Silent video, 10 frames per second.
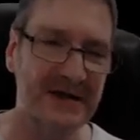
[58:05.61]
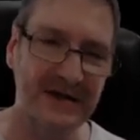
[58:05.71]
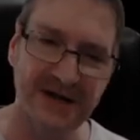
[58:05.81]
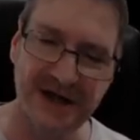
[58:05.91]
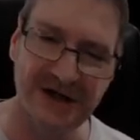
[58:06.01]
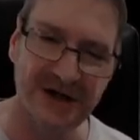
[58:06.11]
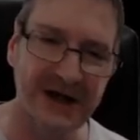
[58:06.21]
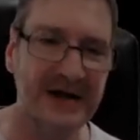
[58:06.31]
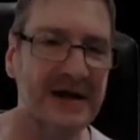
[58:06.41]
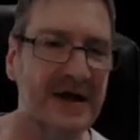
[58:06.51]
get get you
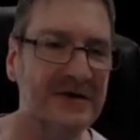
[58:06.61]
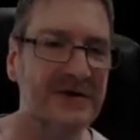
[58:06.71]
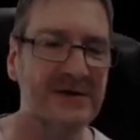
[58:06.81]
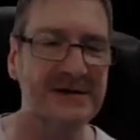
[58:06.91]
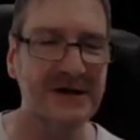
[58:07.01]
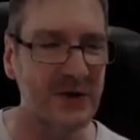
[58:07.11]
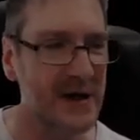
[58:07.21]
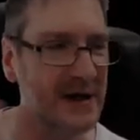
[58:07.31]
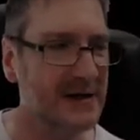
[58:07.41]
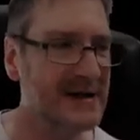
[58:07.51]
to get it out the door as
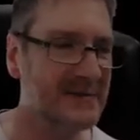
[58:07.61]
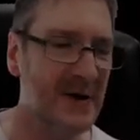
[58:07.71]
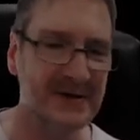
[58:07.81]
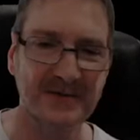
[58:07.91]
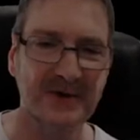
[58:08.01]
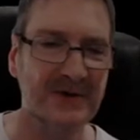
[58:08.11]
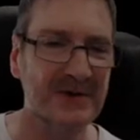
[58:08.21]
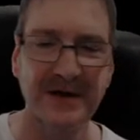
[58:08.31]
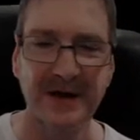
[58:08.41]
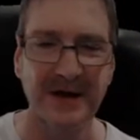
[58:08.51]
quickly as possible,